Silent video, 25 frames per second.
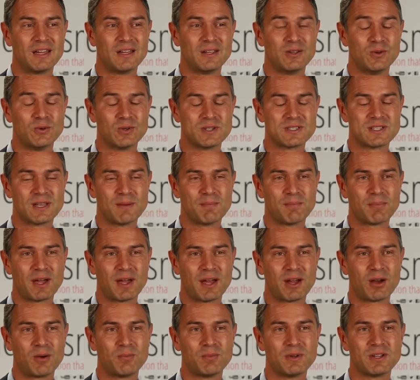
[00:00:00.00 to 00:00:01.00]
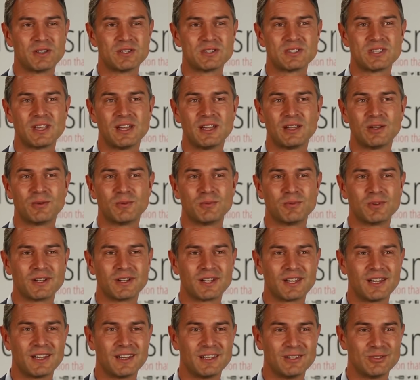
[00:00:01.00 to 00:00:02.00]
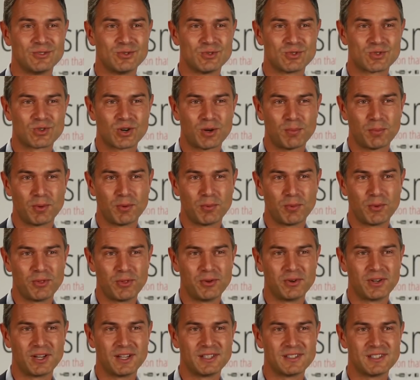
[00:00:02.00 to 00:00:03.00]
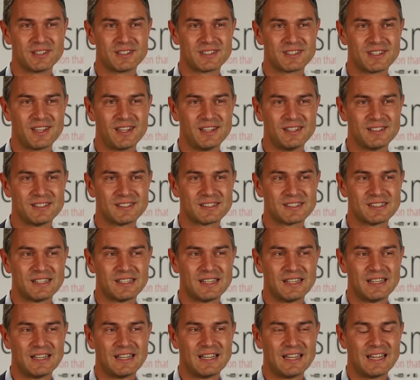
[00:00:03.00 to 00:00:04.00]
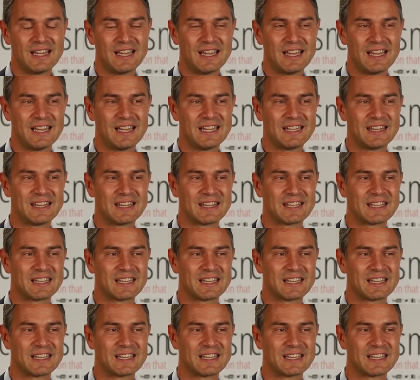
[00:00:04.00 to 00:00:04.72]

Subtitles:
US empire because they don't want to get into trouble with the United States. And